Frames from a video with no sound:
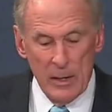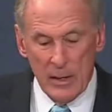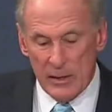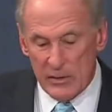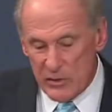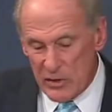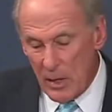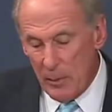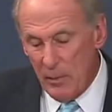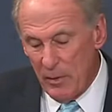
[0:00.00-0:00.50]

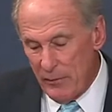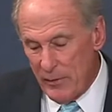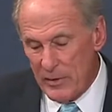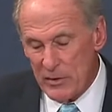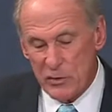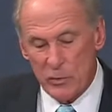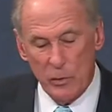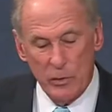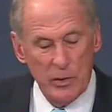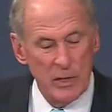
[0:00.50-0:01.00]
some of
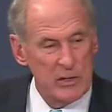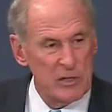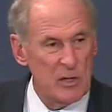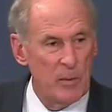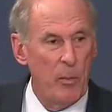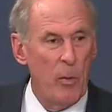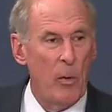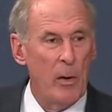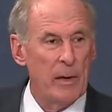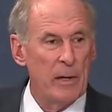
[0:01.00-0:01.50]
us were
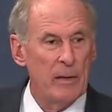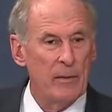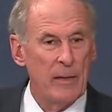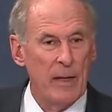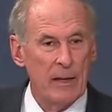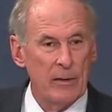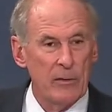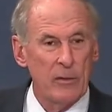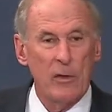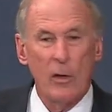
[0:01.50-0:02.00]
disappointed
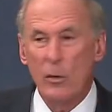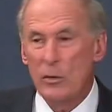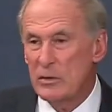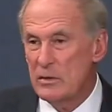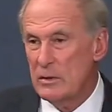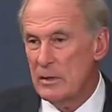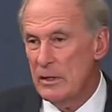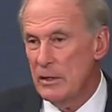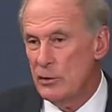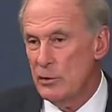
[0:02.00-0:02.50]
that
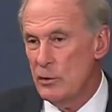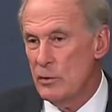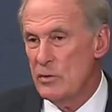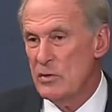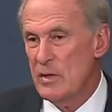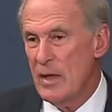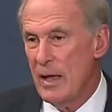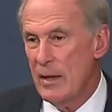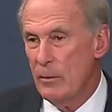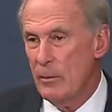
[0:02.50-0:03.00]
those
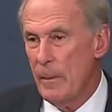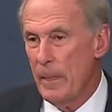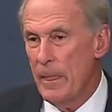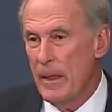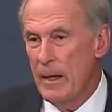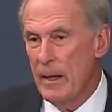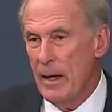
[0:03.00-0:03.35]
issues, that